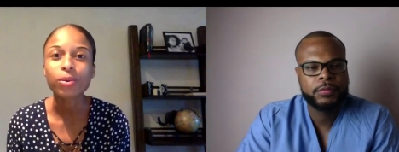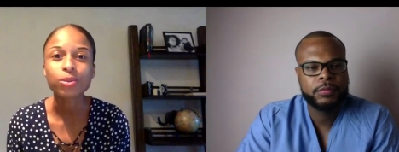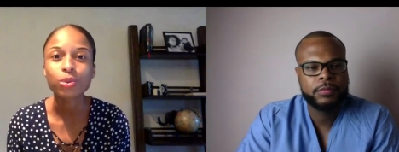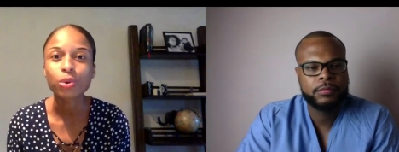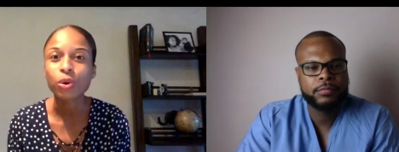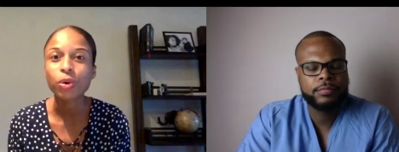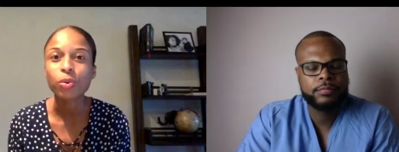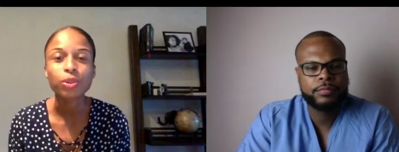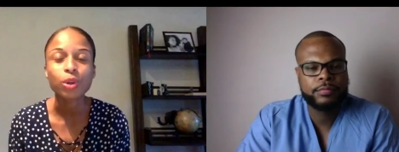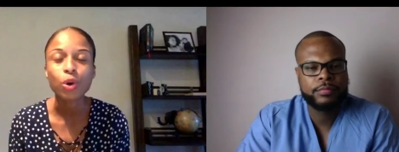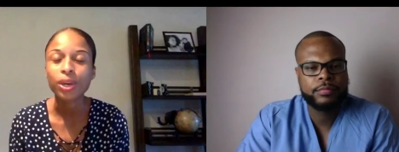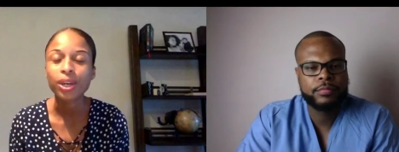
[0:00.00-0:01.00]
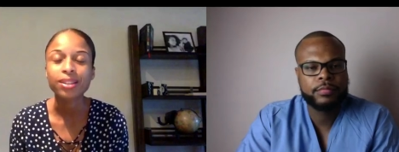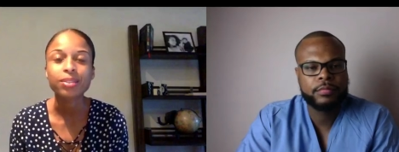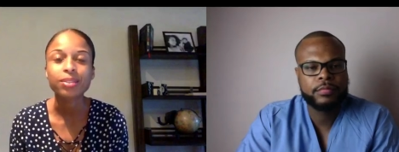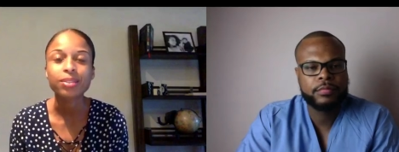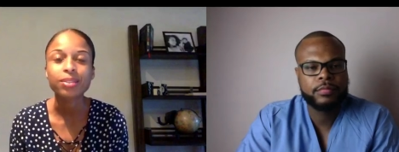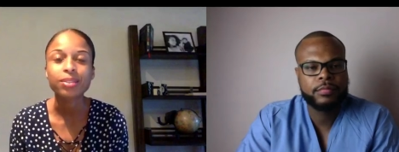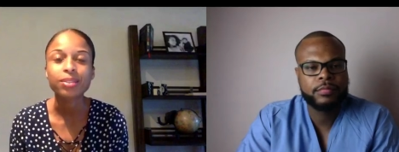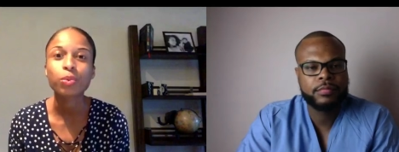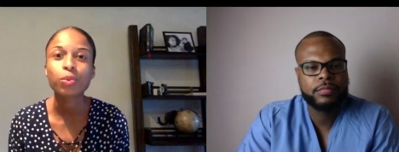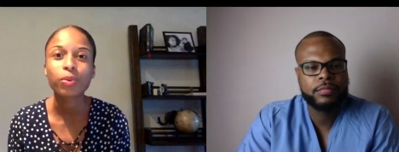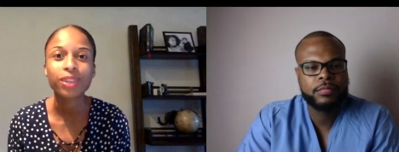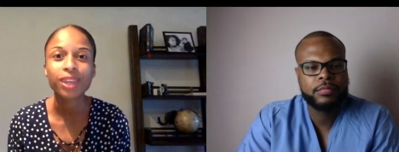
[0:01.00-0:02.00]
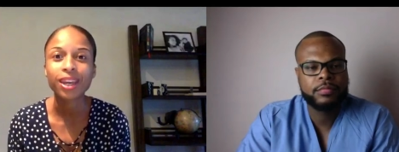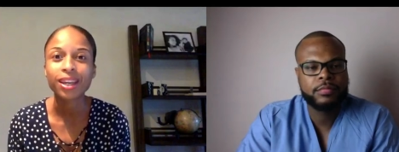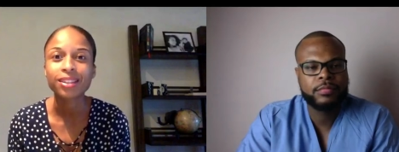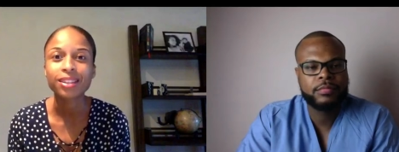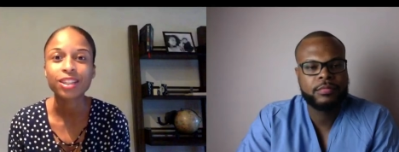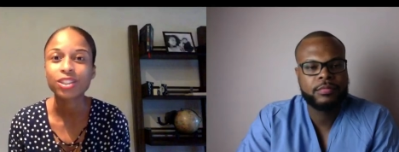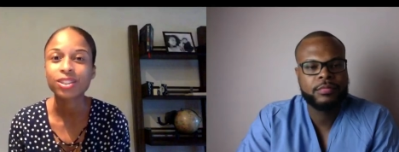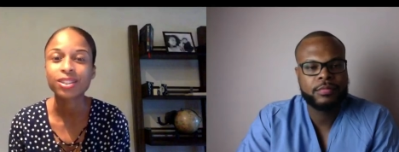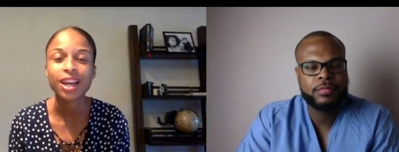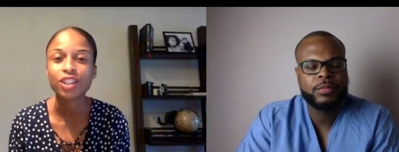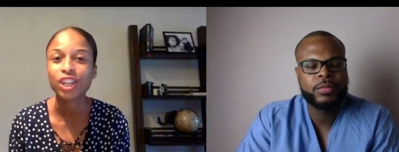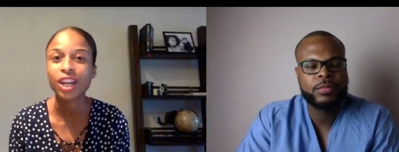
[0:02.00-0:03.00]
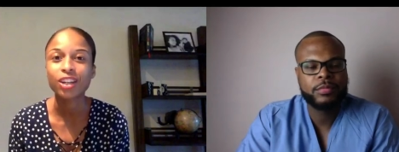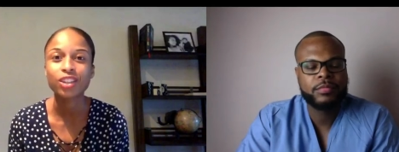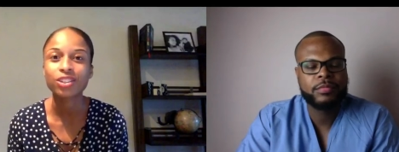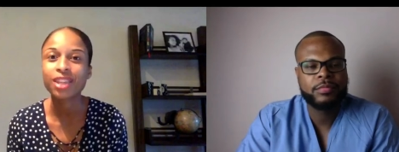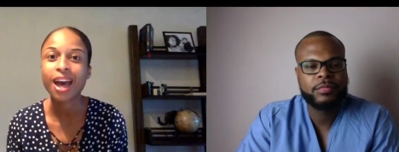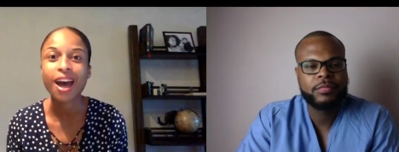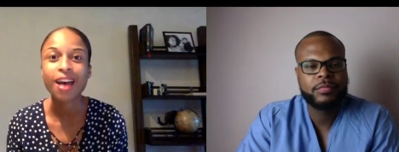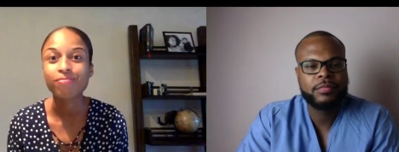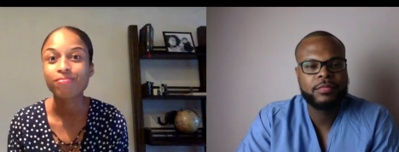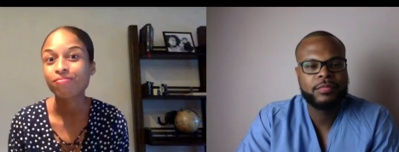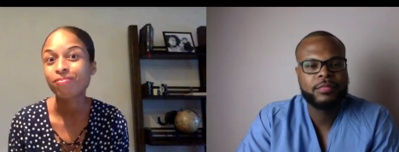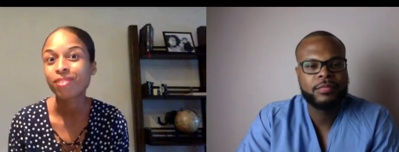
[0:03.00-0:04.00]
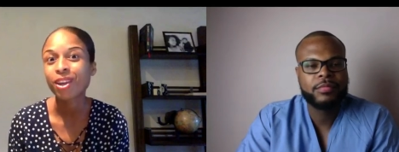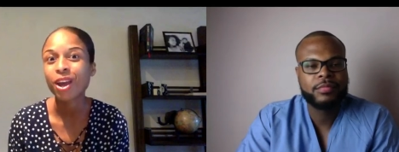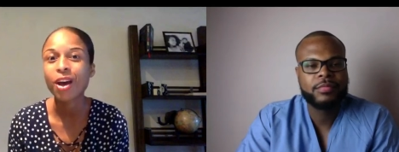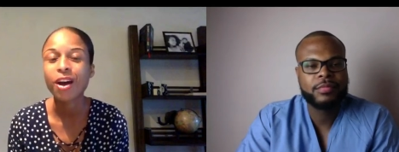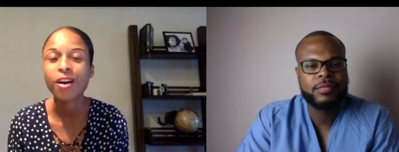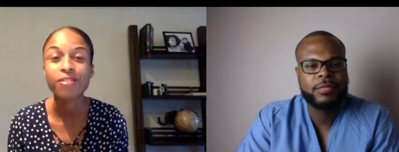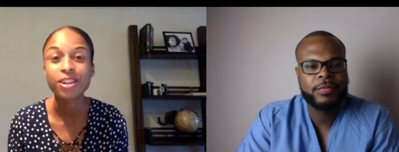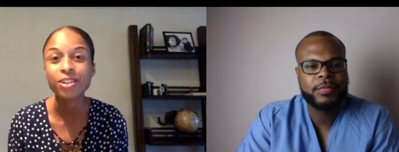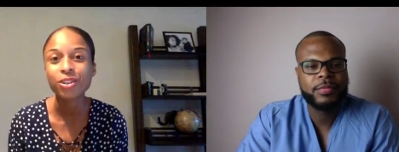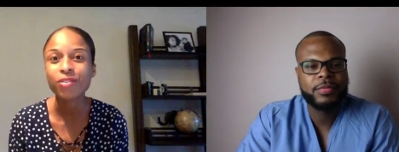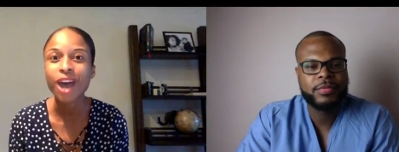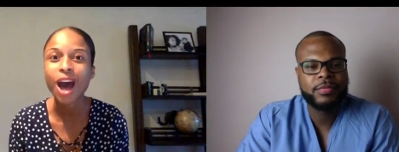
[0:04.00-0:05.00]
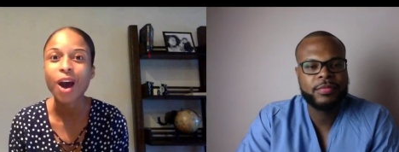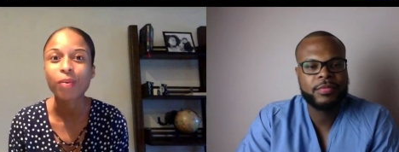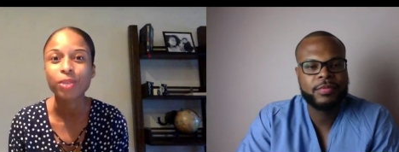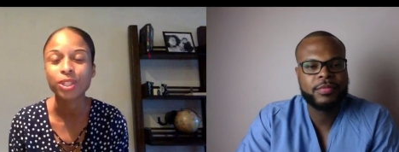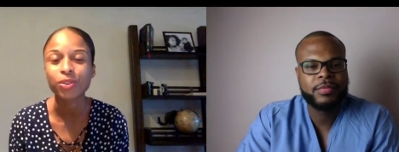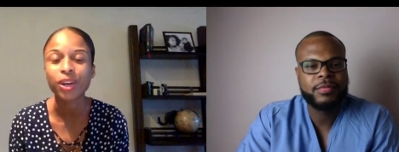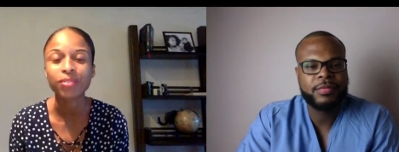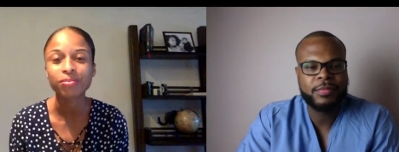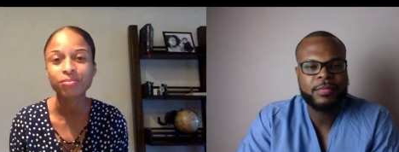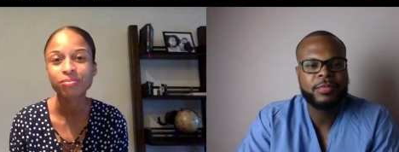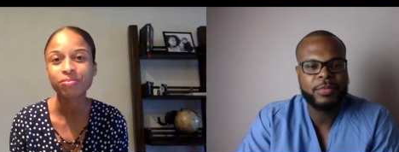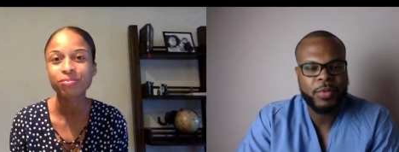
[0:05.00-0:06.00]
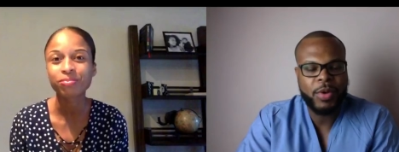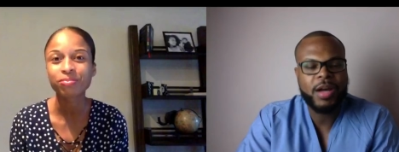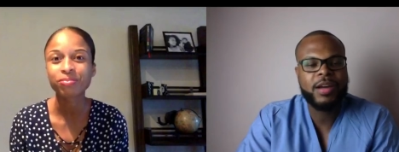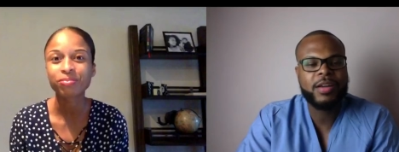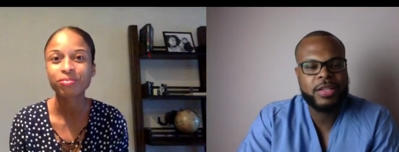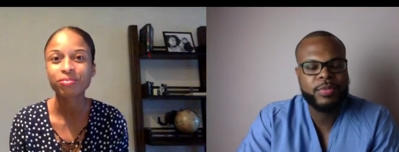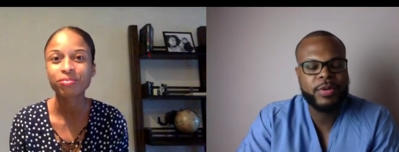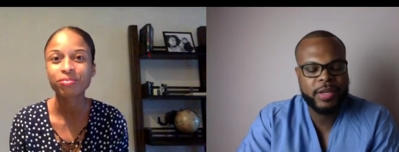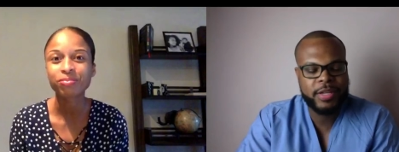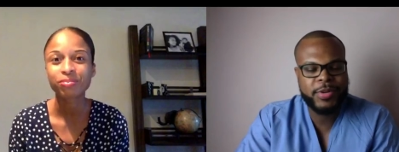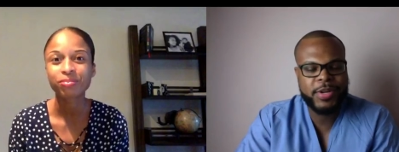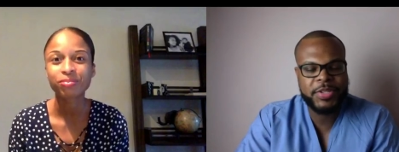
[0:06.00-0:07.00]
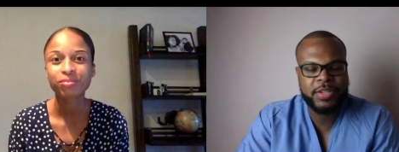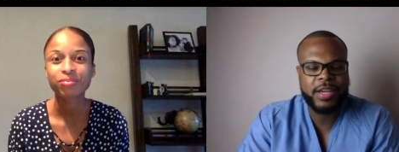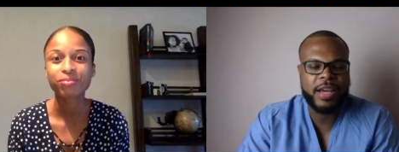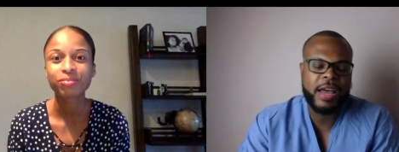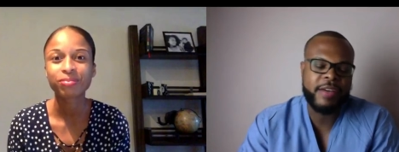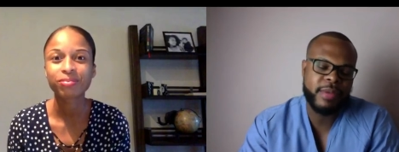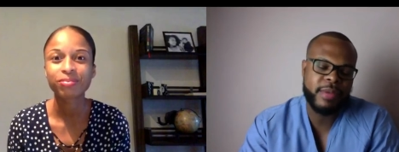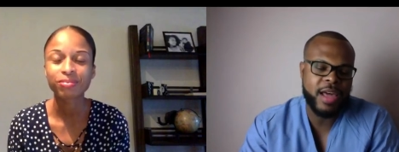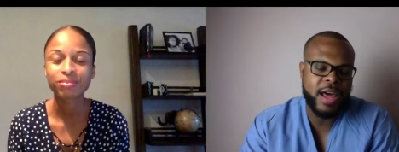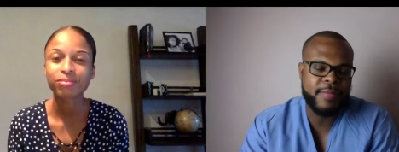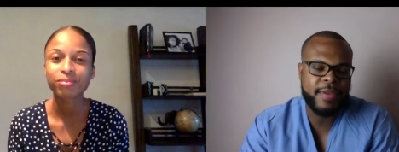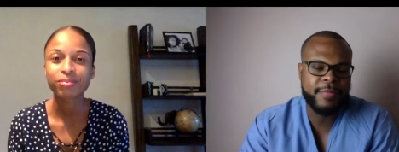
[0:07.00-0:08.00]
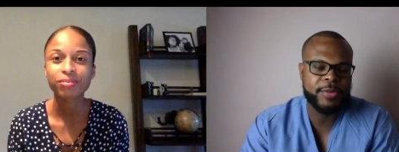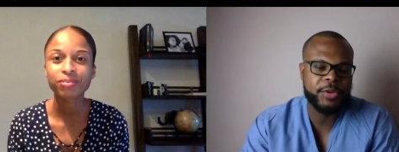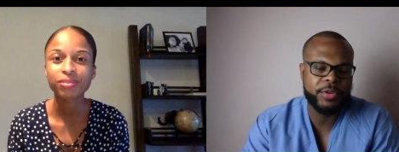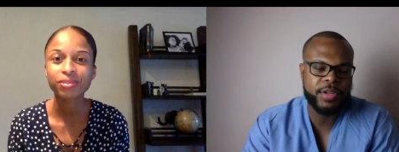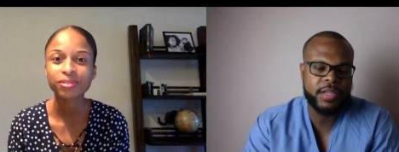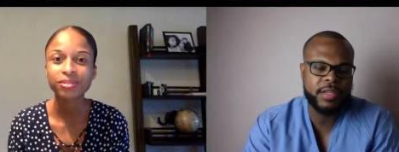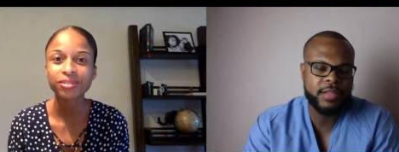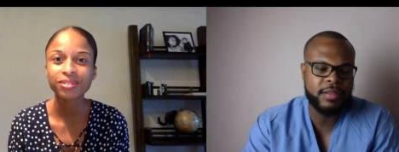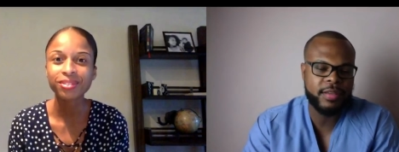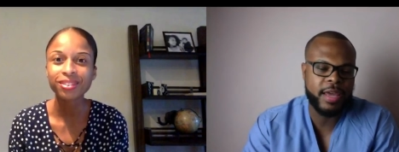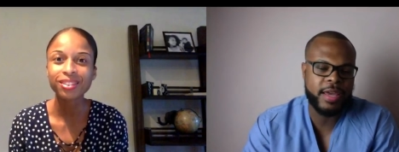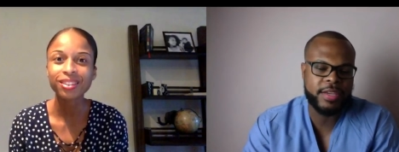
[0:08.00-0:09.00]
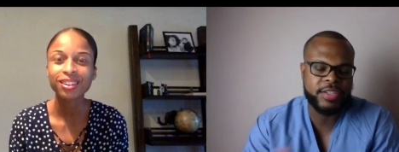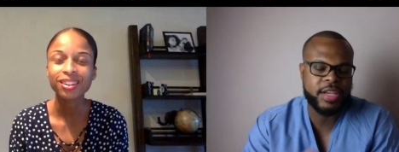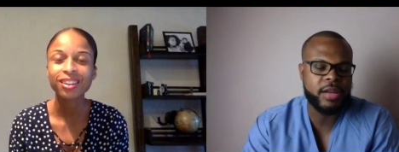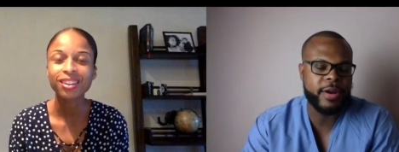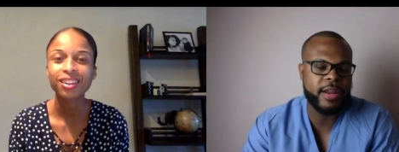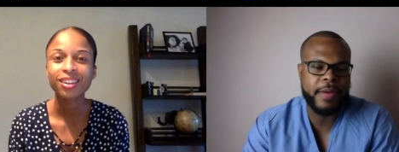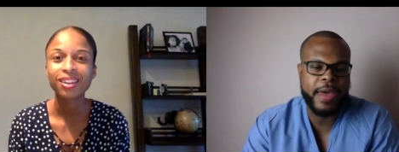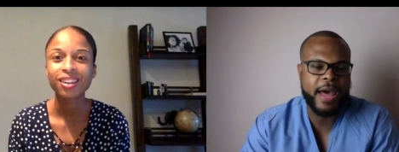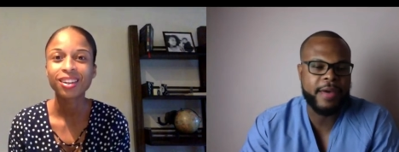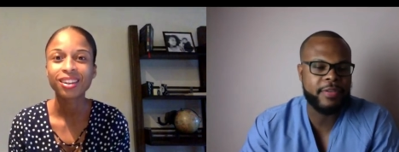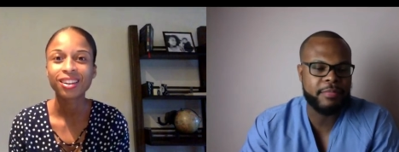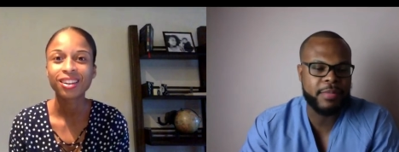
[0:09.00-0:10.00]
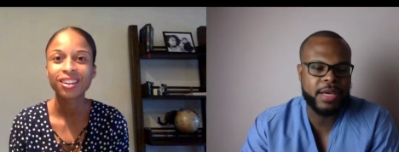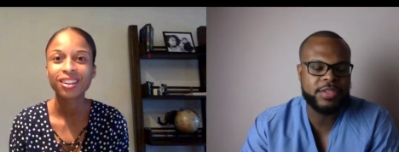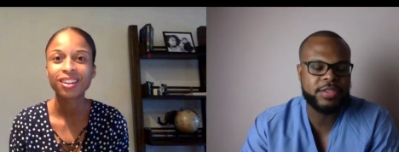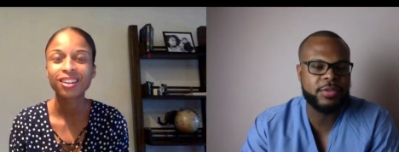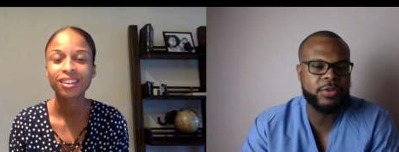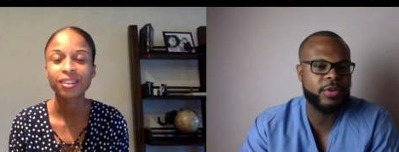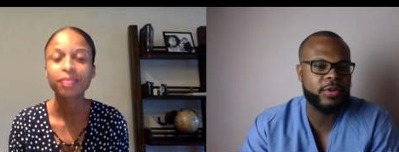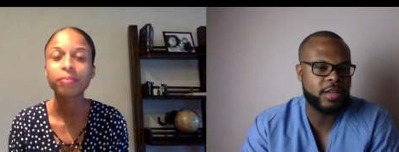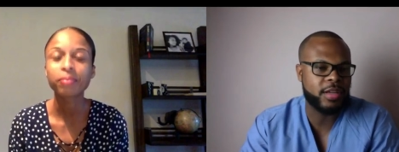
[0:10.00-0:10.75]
Speaker 1: school, it was always wanting to work with kids. It's just I changed that a uh, venue of how I would do it.
Speaker 2: Wow, that's pretty interesting. I, haven't met a lot of people who did a accelerated path of med school in